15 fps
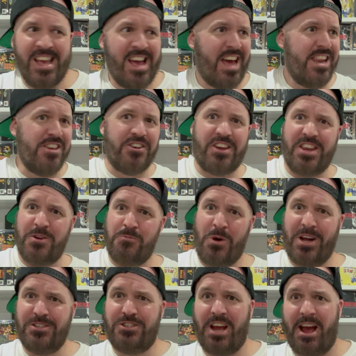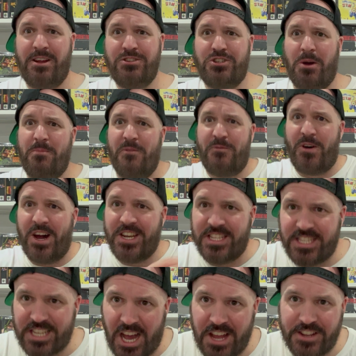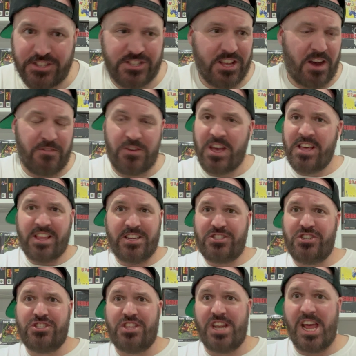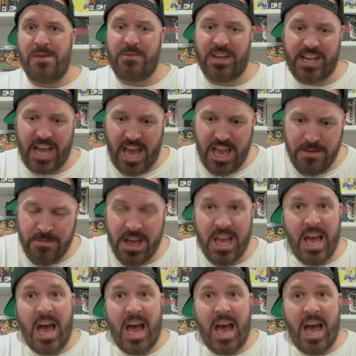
And then you could hit one charity shop and find a ton of stuff. That's just the name of the game.